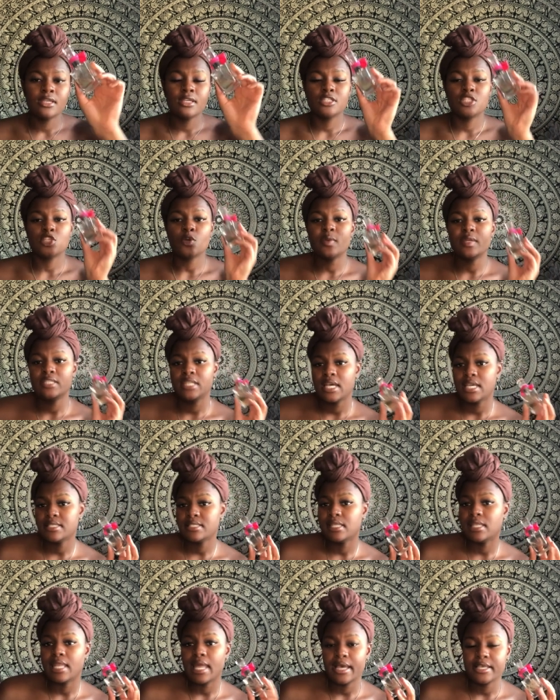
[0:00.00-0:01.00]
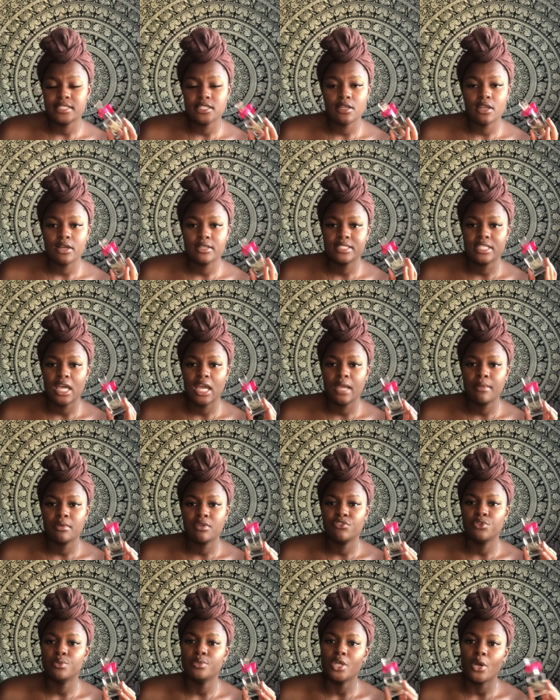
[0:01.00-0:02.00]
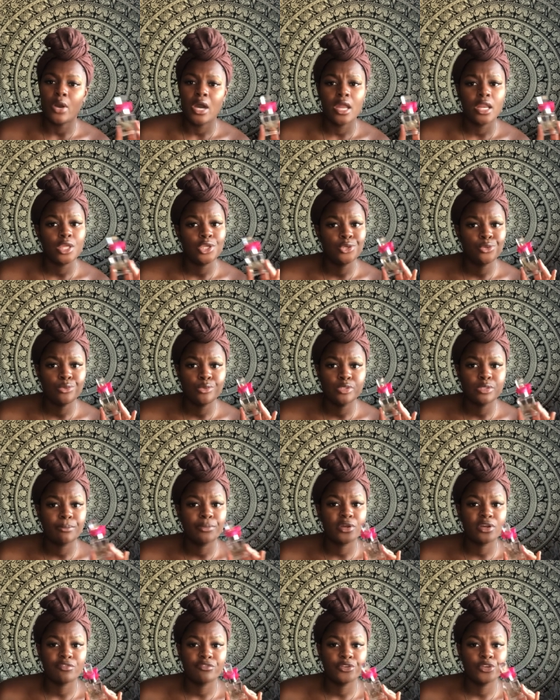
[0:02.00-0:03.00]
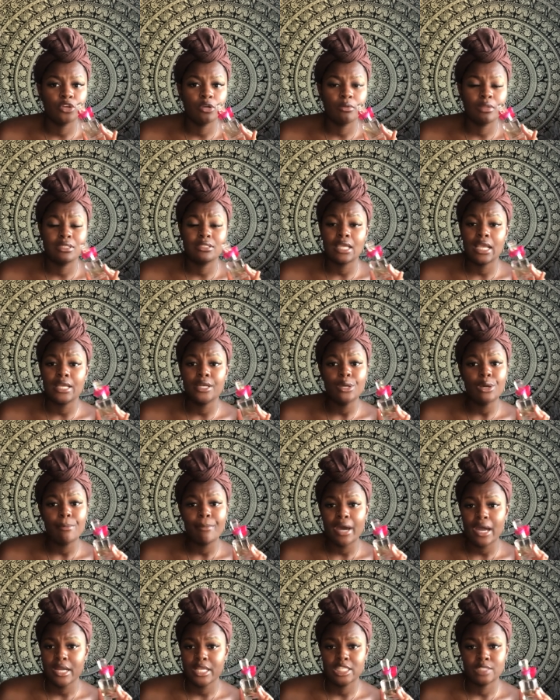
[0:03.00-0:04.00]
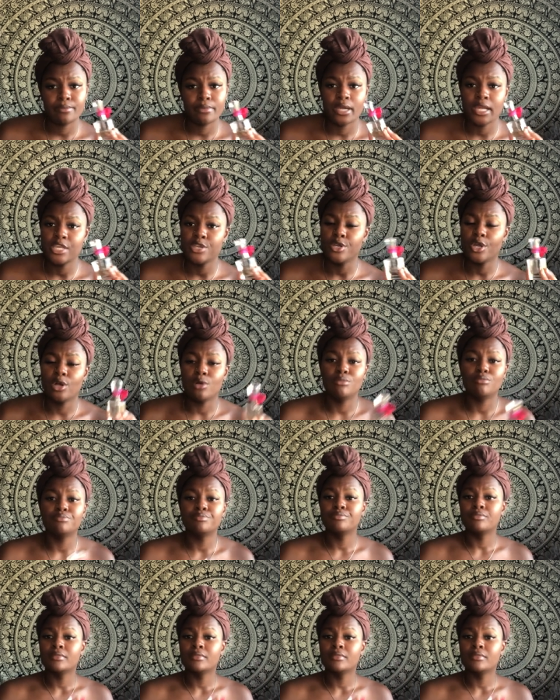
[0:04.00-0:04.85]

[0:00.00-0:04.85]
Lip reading: So it does last a long time if you know how to use perfume. This ain't no body spray. You don't,